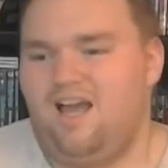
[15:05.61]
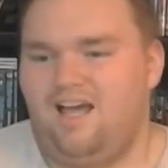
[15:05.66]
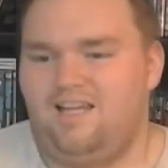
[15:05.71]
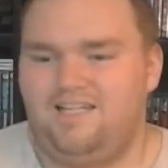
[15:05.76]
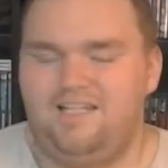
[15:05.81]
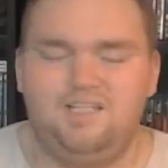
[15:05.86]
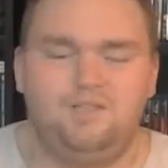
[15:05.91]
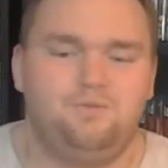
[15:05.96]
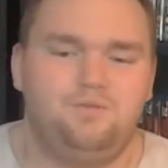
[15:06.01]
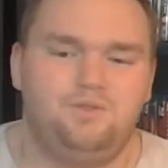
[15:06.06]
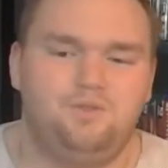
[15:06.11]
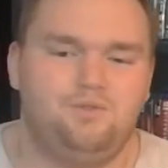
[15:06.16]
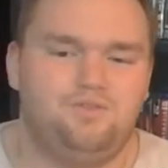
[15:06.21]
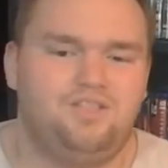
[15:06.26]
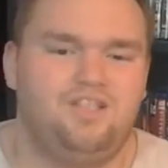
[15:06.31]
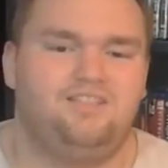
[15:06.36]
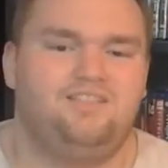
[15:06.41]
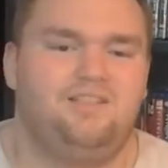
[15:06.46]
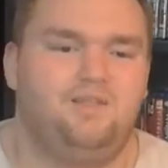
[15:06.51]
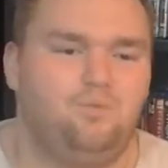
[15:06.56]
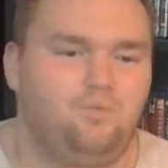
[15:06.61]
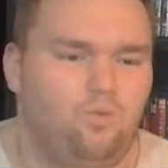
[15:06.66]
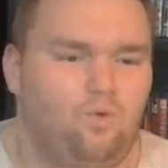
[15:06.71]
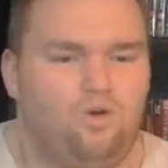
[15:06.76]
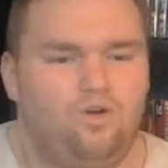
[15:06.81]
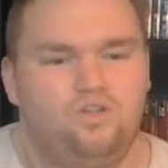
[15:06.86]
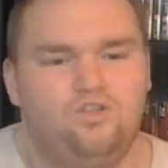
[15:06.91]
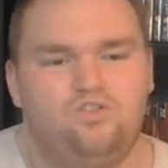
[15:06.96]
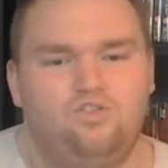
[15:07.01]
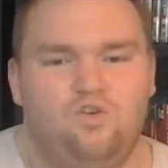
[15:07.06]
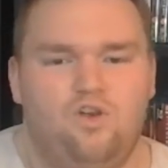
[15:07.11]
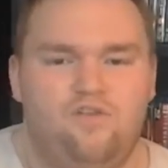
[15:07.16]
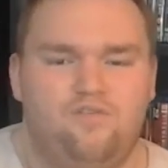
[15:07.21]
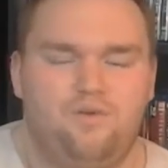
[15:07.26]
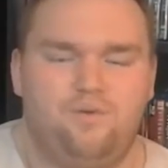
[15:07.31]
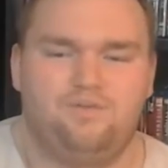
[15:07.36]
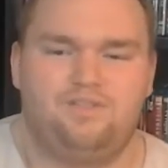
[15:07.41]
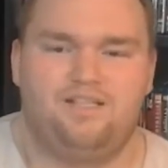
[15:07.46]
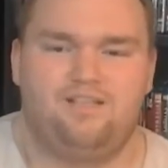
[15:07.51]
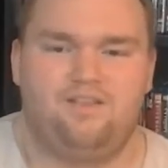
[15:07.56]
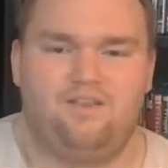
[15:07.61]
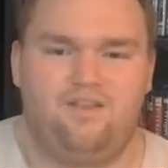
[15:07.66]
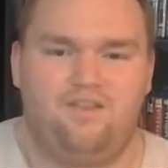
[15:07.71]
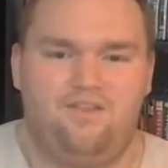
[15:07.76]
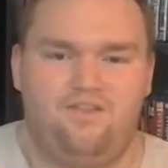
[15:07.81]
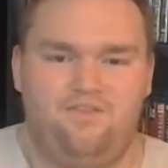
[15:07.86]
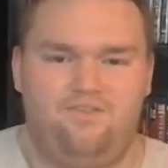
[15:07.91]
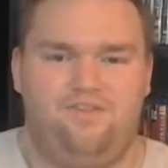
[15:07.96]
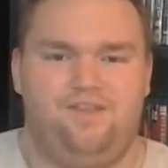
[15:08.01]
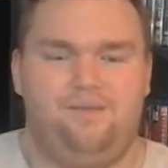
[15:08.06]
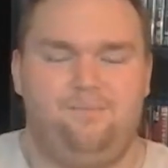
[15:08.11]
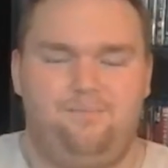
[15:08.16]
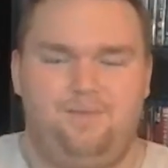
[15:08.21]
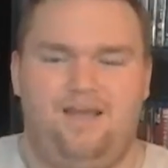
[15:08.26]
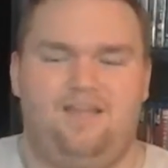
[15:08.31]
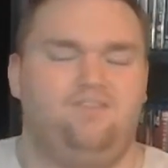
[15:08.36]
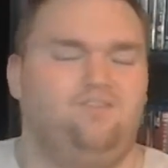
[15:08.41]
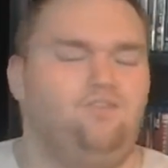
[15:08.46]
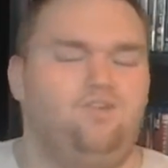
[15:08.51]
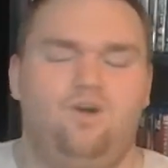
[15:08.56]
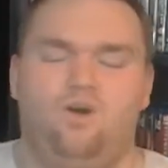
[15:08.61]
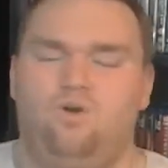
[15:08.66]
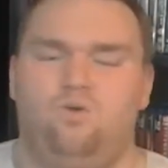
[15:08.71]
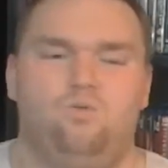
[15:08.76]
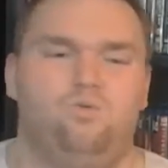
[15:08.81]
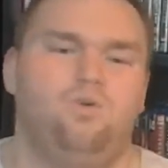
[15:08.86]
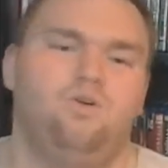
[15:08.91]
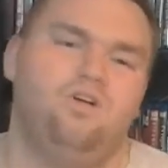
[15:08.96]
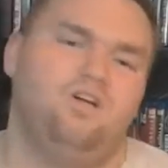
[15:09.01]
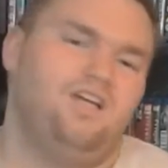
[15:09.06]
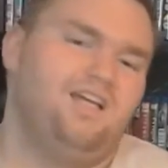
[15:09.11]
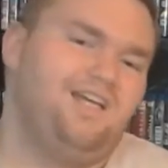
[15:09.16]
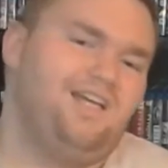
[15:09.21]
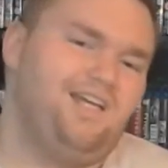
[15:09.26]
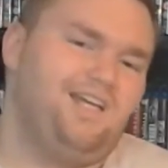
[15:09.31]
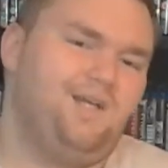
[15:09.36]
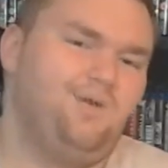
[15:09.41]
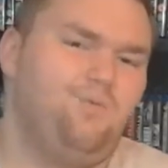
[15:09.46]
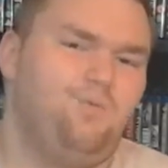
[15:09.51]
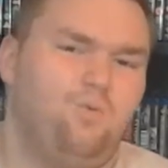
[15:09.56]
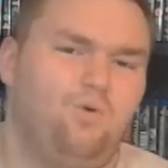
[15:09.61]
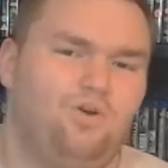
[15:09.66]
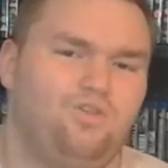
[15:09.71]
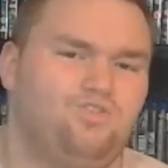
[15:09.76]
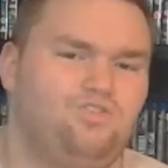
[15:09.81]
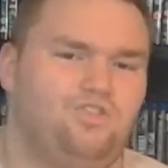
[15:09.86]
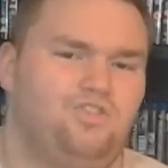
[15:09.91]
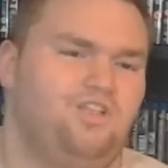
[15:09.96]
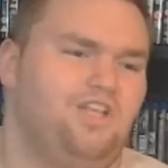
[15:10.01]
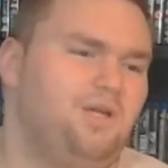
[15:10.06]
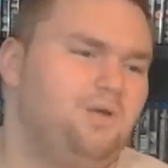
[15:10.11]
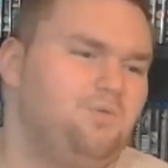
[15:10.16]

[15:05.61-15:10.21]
And anyone who says it was, or if it was like no, it wasn't.